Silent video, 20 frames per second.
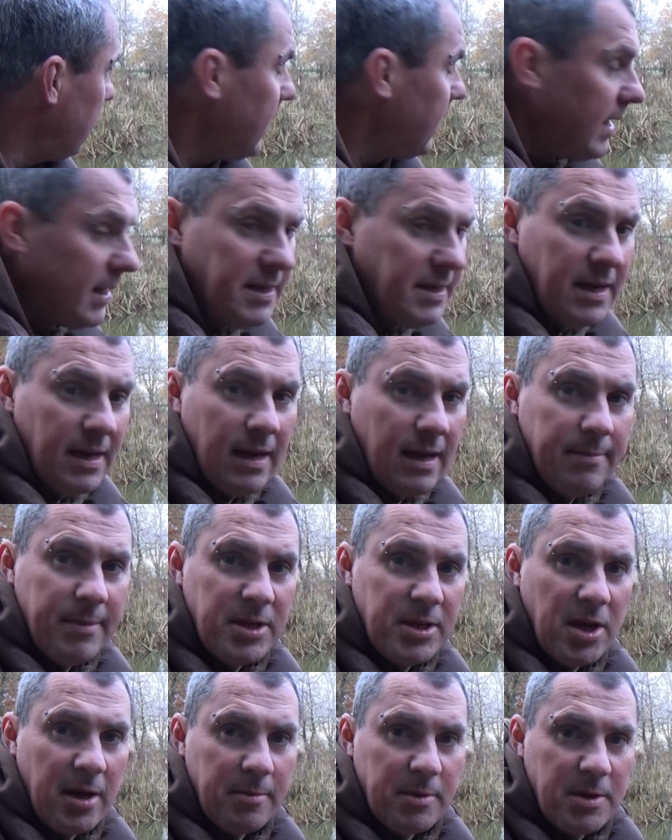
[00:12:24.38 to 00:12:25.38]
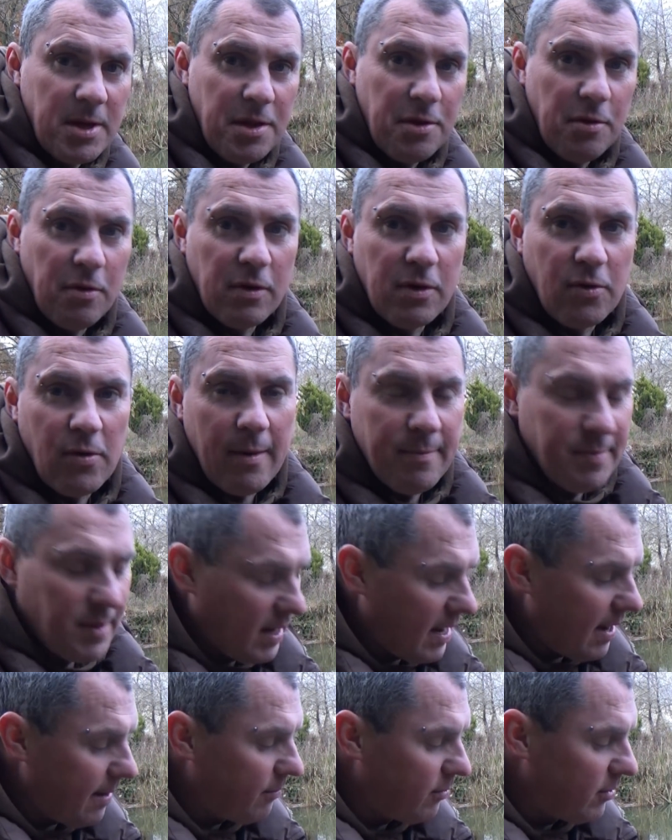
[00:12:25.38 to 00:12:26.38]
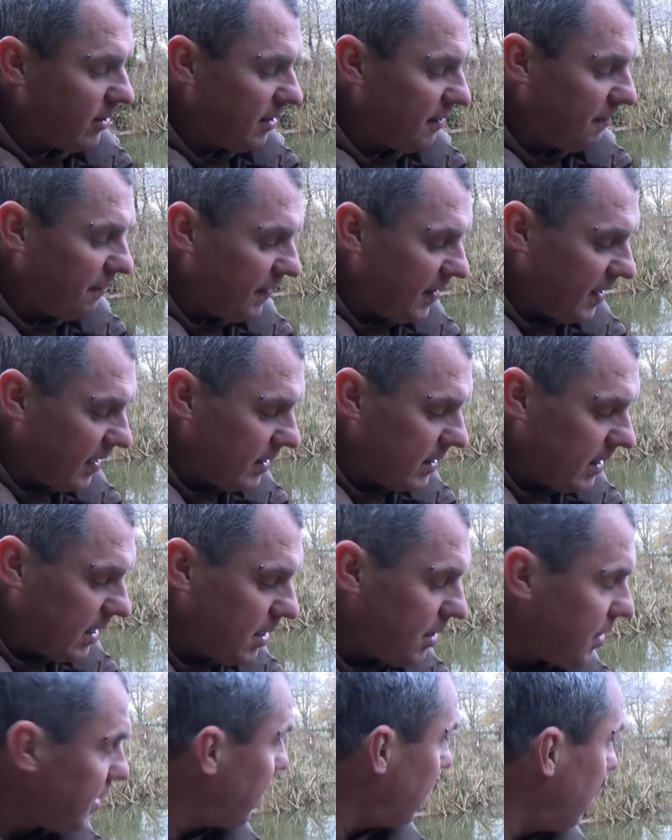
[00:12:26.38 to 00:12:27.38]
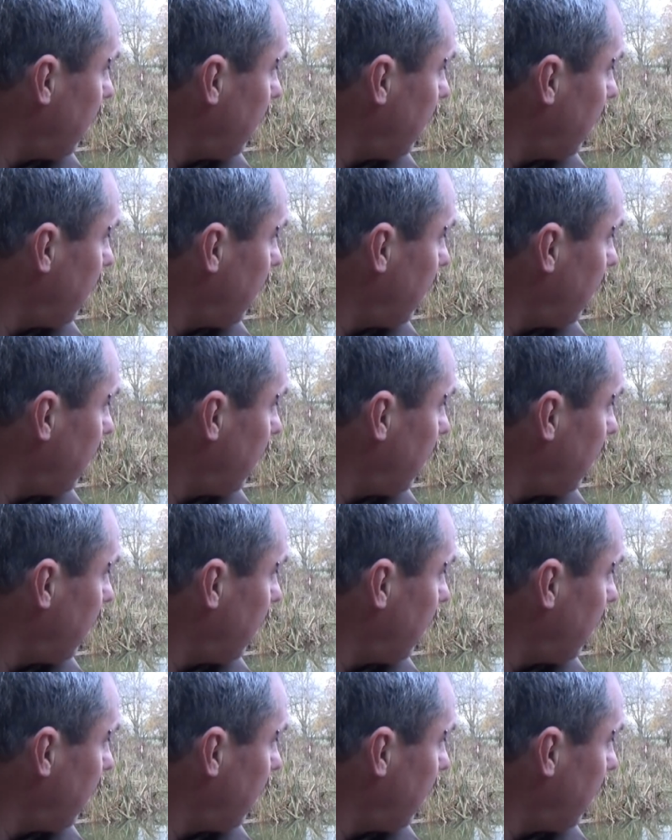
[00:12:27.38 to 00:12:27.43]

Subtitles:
yeah, it didn't give me time to sort of grab the camera or anything, because